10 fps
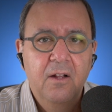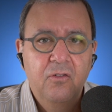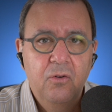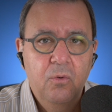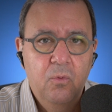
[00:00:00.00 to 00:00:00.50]

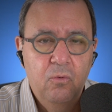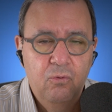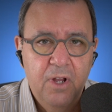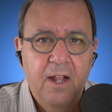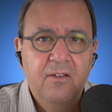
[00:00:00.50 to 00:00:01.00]
to
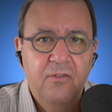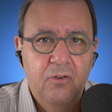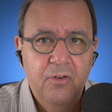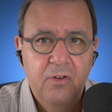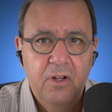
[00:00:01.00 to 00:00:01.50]
create
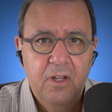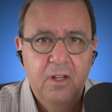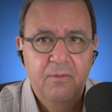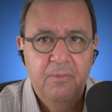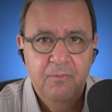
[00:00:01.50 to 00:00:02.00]

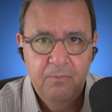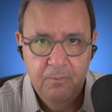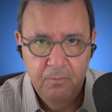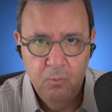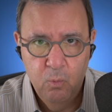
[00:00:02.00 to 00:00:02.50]
diversity
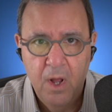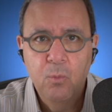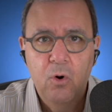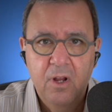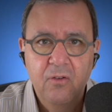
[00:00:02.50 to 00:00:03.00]

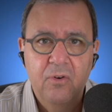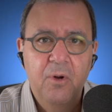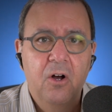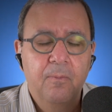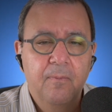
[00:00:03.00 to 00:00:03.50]
when working from
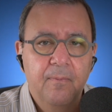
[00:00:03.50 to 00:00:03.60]
home?